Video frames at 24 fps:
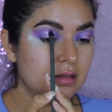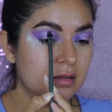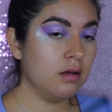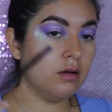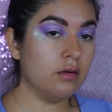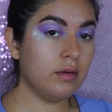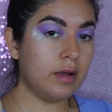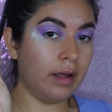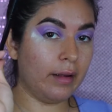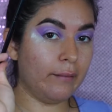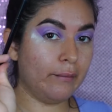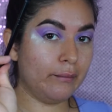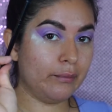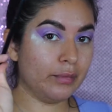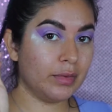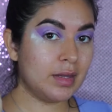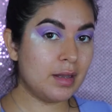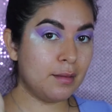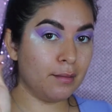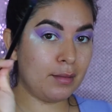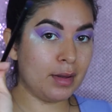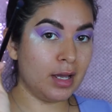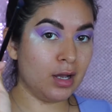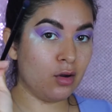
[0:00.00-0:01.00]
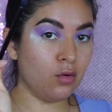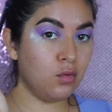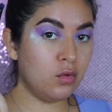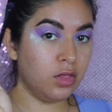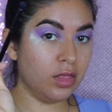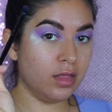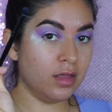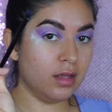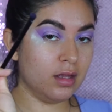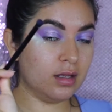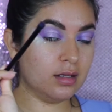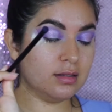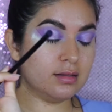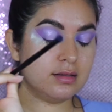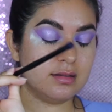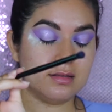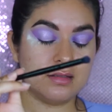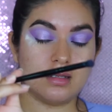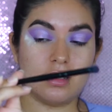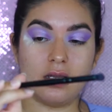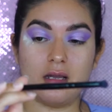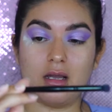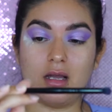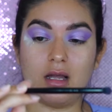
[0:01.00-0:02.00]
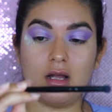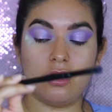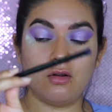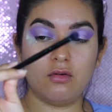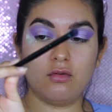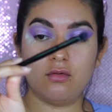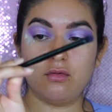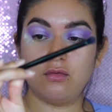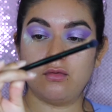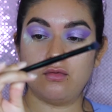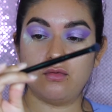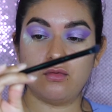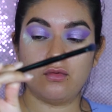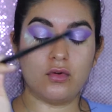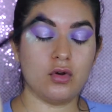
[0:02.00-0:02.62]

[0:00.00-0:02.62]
Okay, and back with this e.l.f.